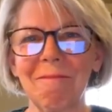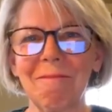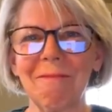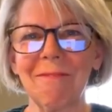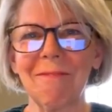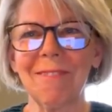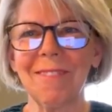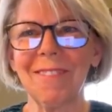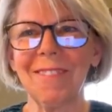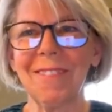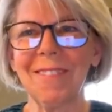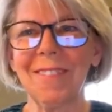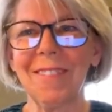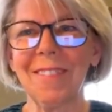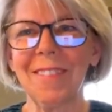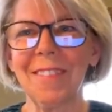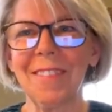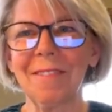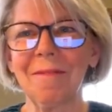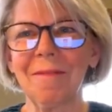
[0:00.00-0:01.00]

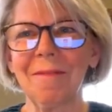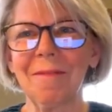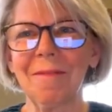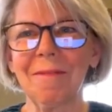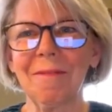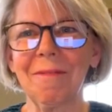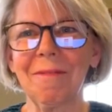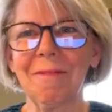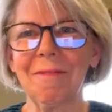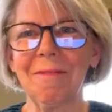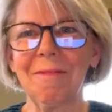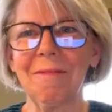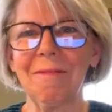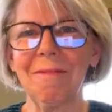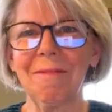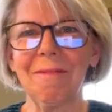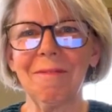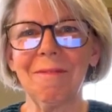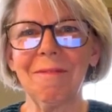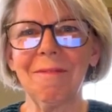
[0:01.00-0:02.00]

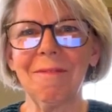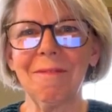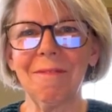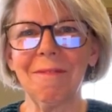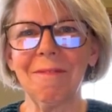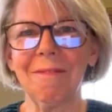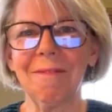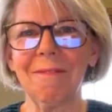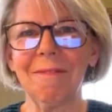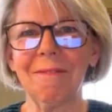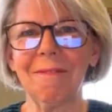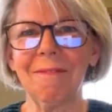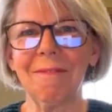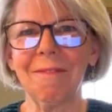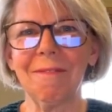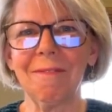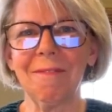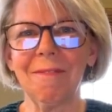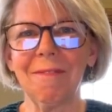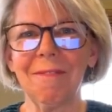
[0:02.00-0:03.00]

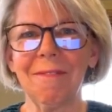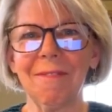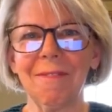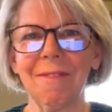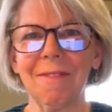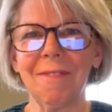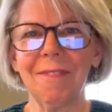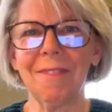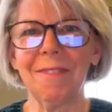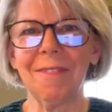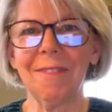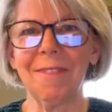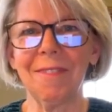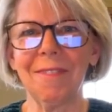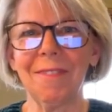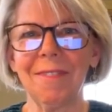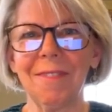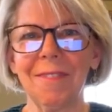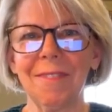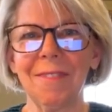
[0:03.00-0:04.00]

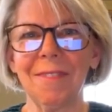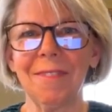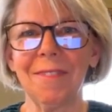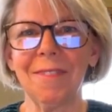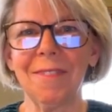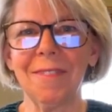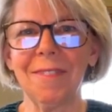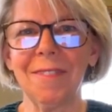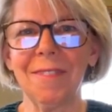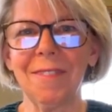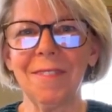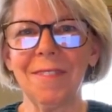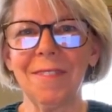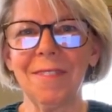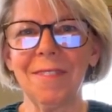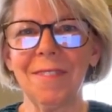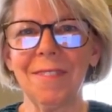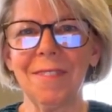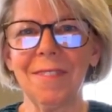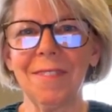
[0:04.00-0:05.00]

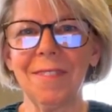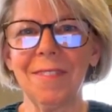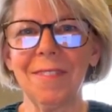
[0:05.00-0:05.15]
No words are spoken by the person on screen.